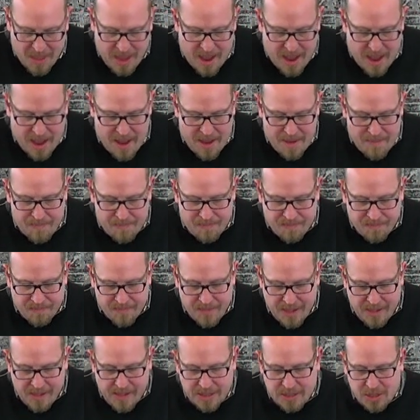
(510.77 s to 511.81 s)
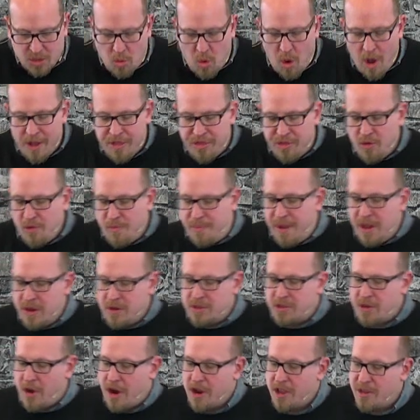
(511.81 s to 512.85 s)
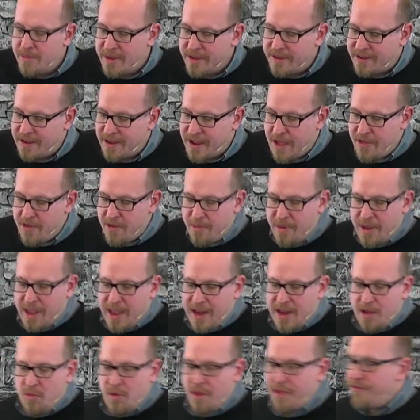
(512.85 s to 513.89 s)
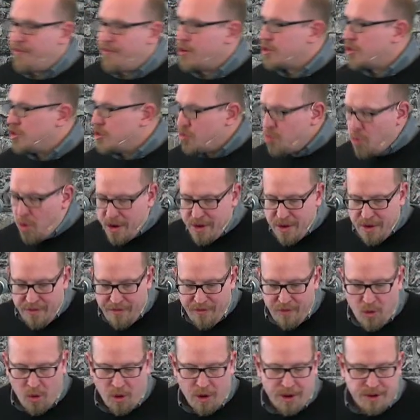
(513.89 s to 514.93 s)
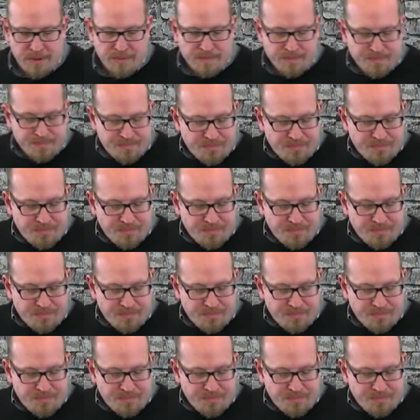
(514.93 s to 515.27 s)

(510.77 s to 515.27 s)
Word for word: um, Let's walk through Peter's argument together, beginning with verses 1 to 4,